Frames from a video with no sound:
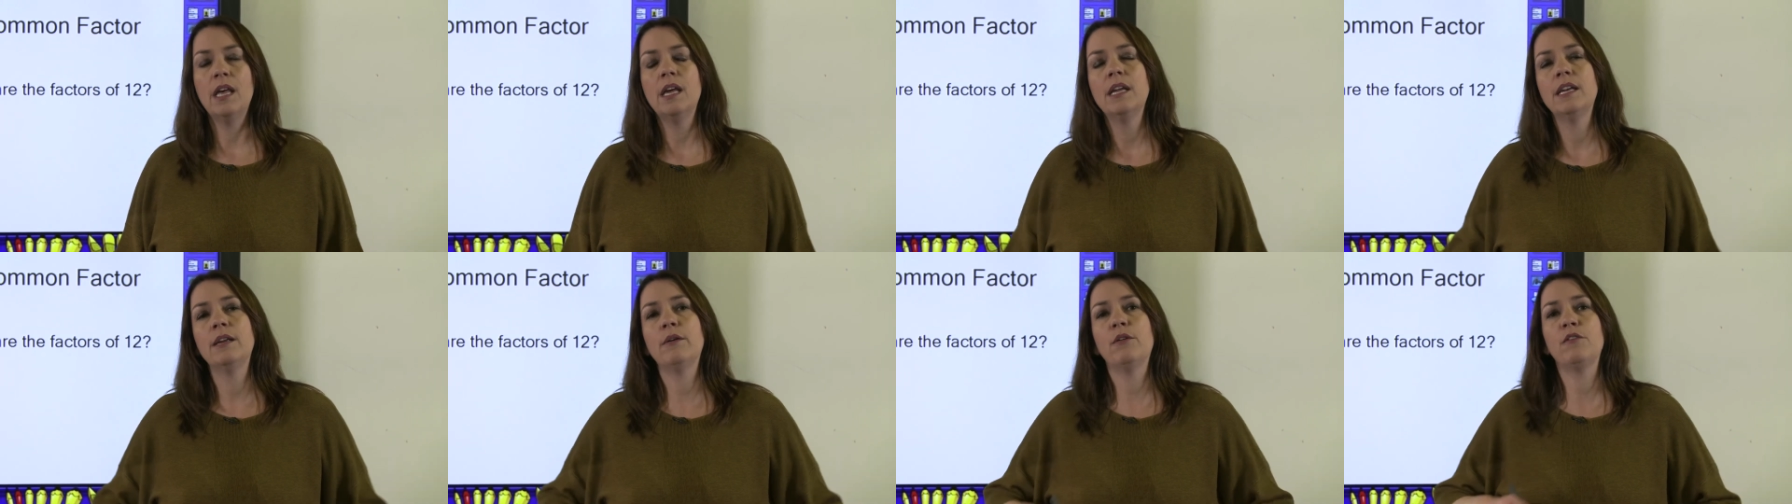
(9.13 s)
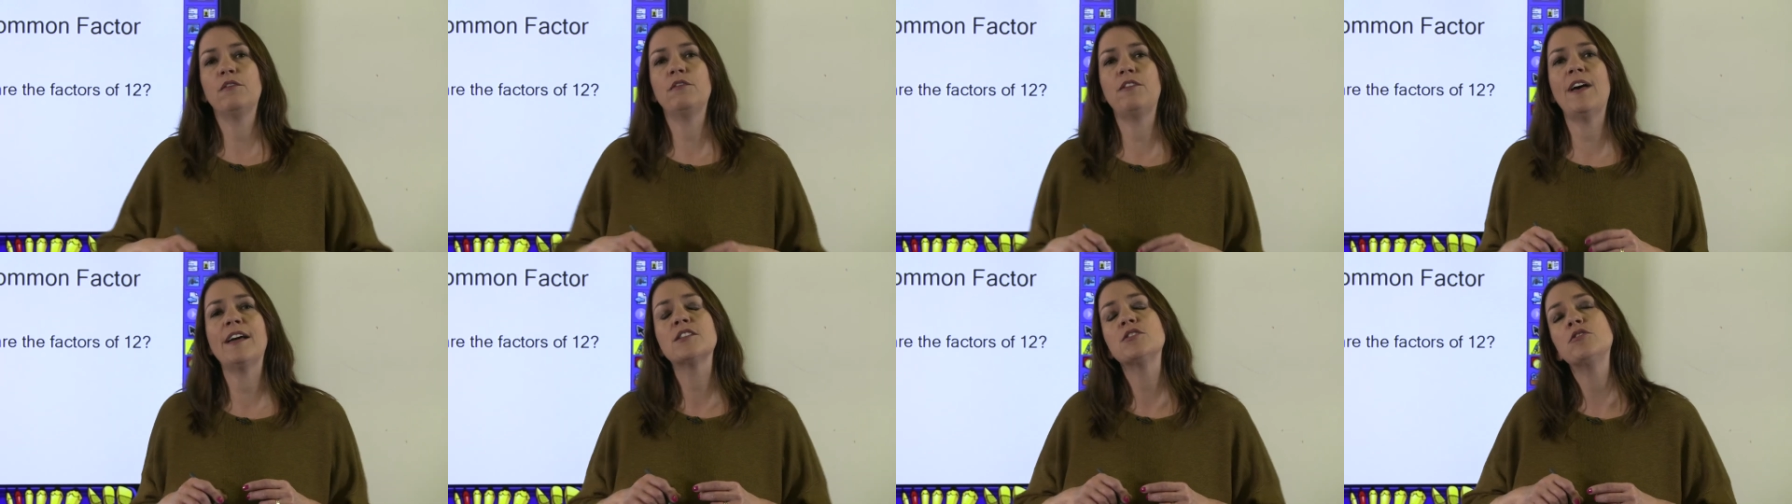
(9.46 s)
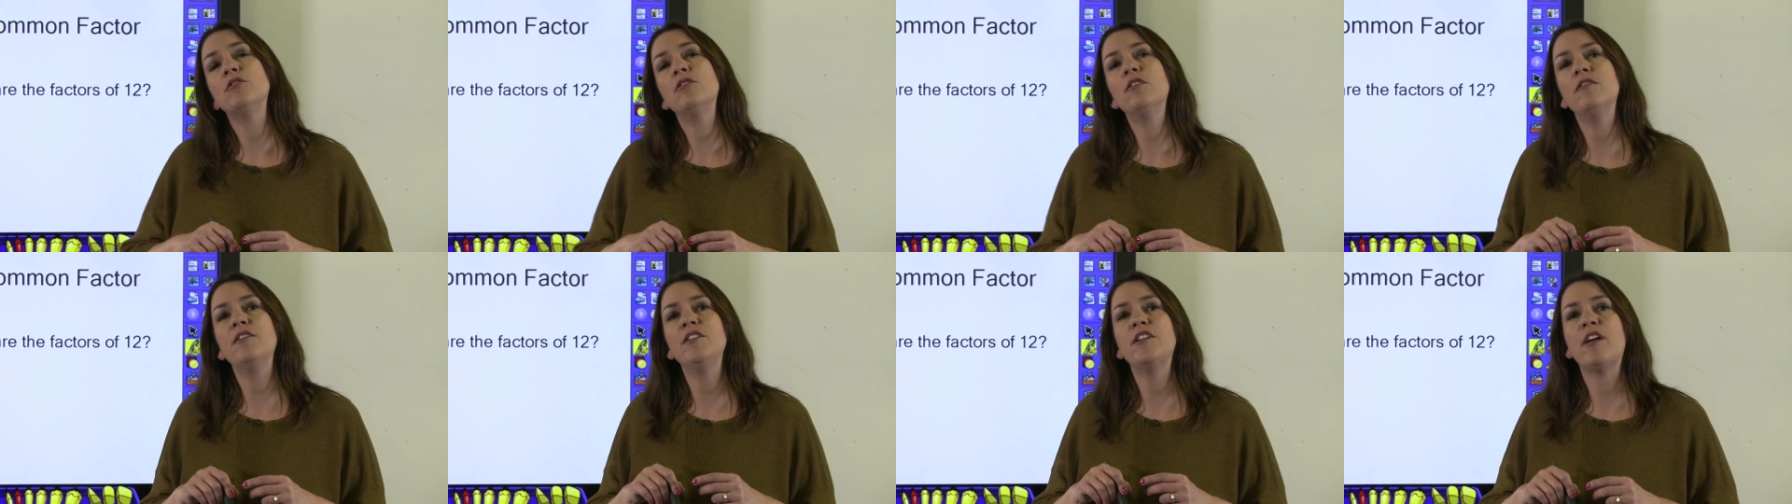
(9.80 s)
Now a
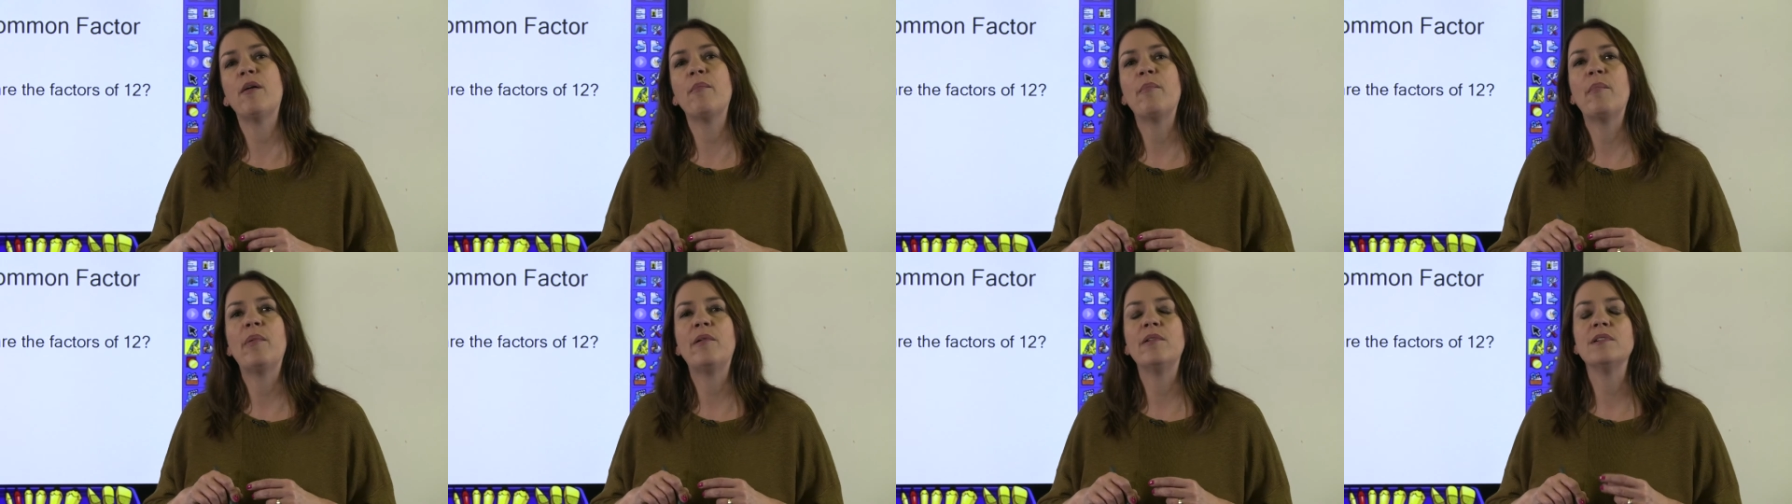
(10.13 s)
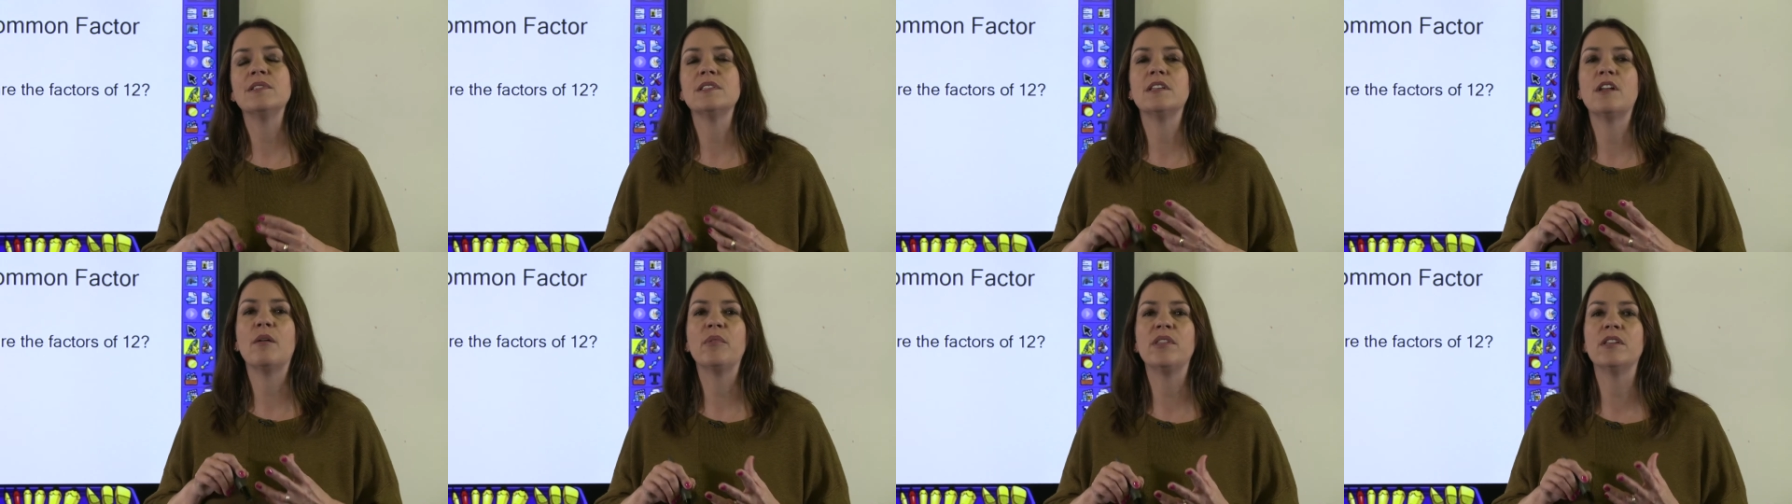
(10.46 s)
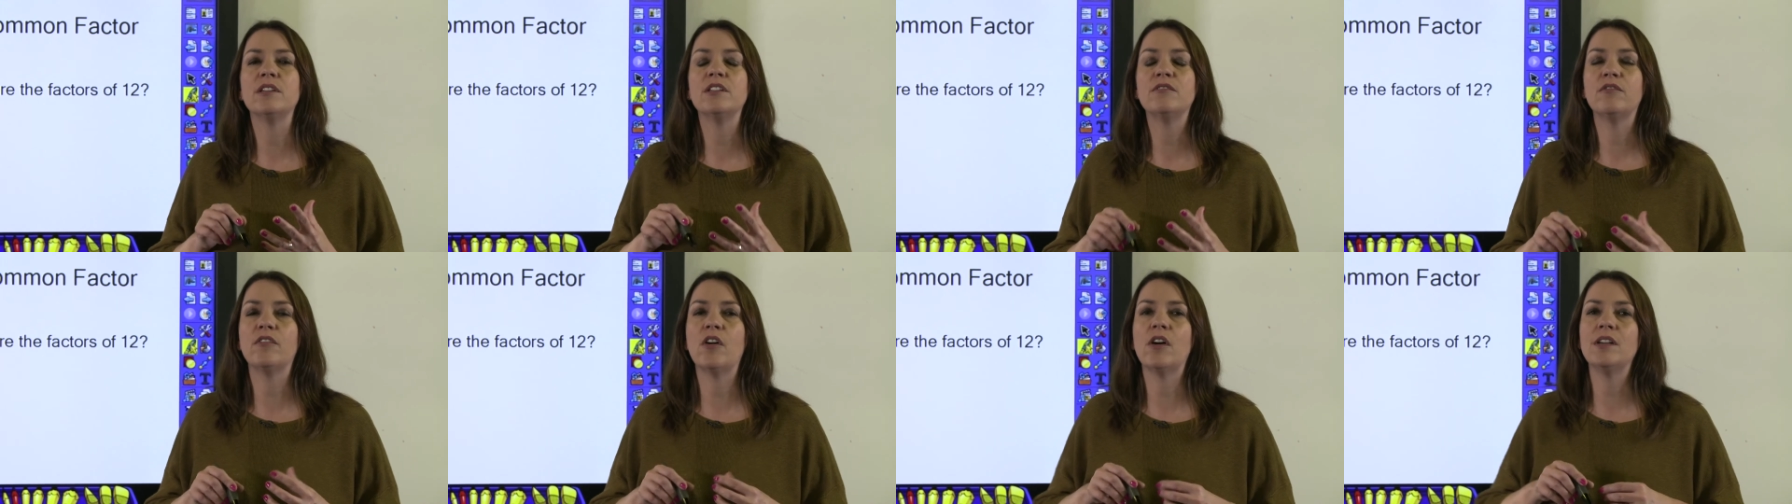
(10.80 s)
factor of a number is a number that
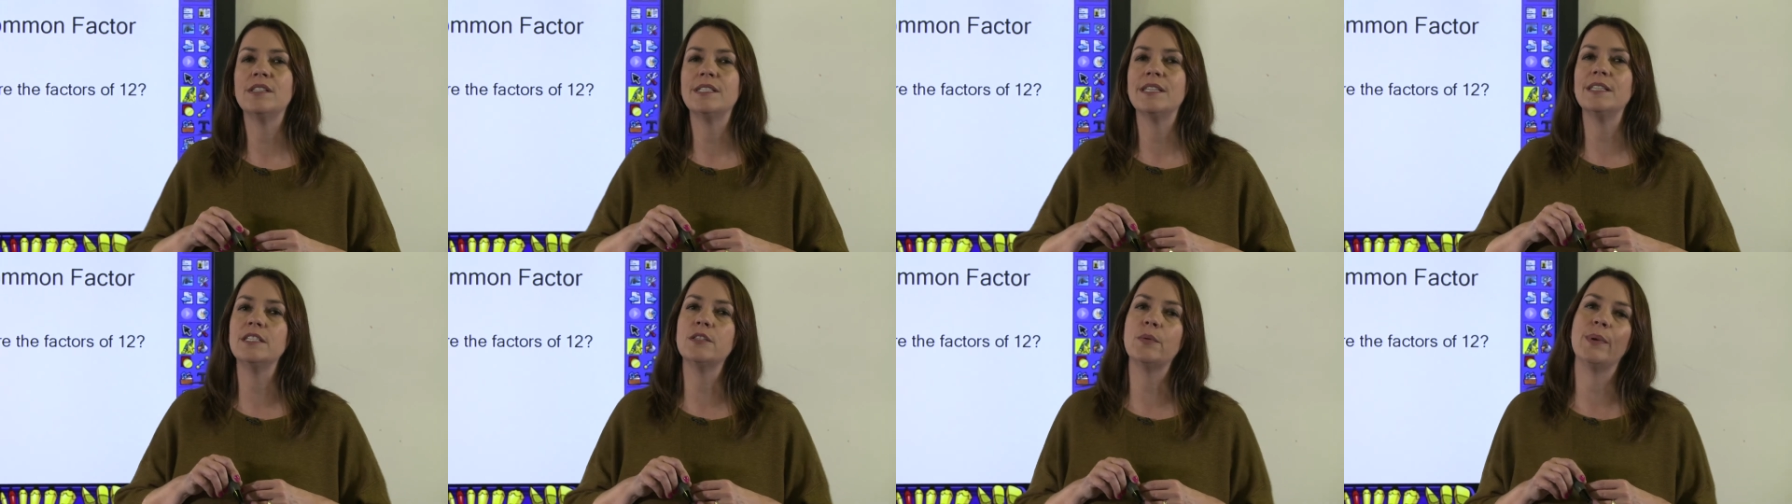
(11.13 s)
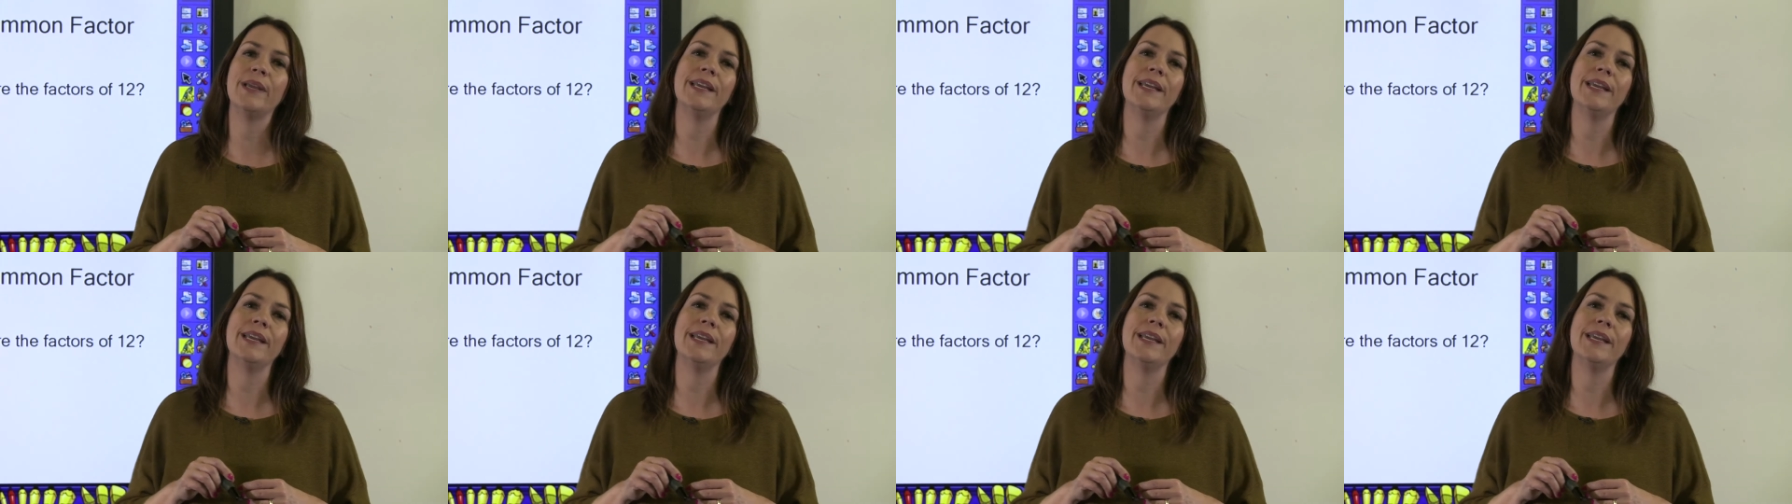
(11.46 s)
divides into